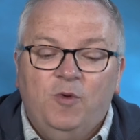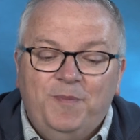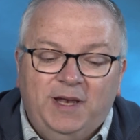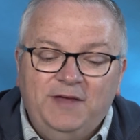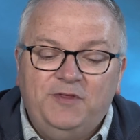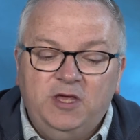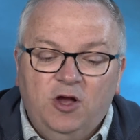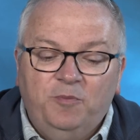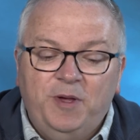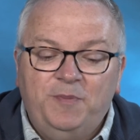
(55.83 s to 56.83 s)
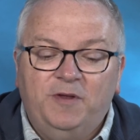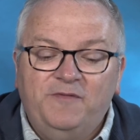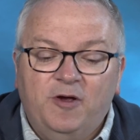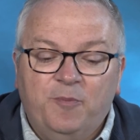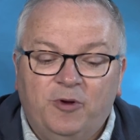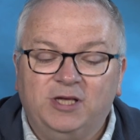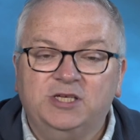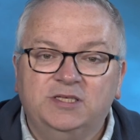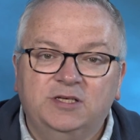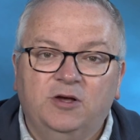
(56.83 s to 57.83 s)
We believe that young people are very
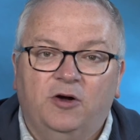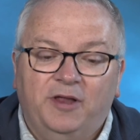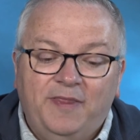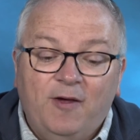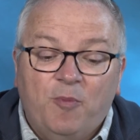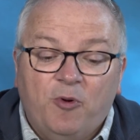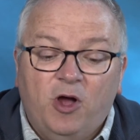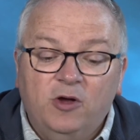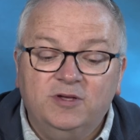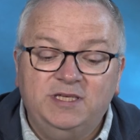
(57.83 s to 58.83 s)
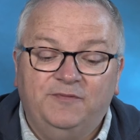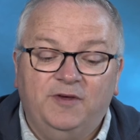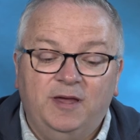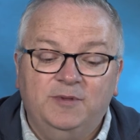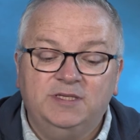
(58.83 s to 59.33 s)
precious to God and they're a priority for Him.